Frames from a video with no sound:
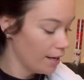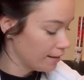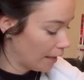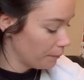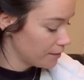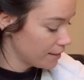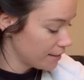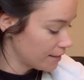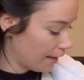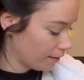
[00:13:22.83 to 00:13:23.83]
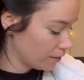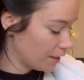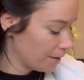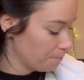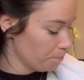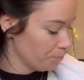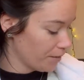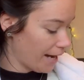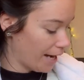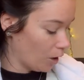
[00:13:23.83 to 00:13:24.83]
That was exactly
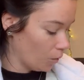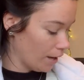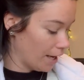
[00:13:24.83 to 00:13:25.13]
how